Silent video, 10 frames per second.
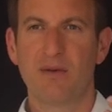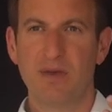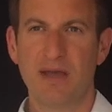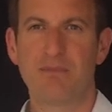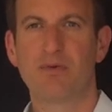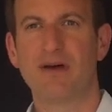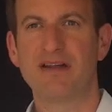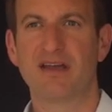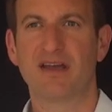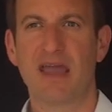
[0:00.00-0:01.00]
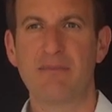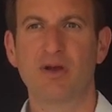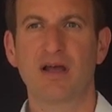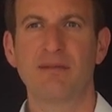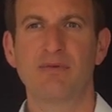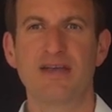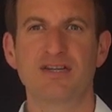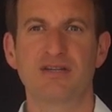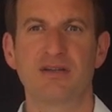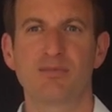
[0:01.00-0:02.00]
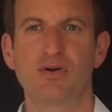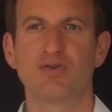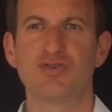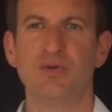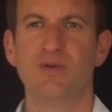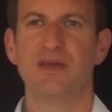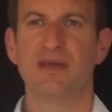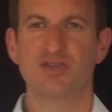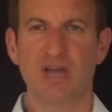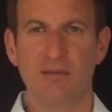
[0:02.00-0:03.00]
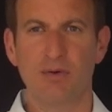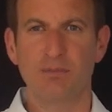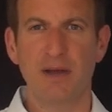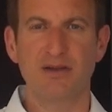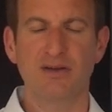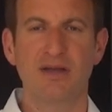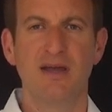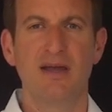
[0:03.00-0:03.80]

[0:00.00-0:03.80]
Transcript: we have provided a camera calibration approach using a checkerboard pattern.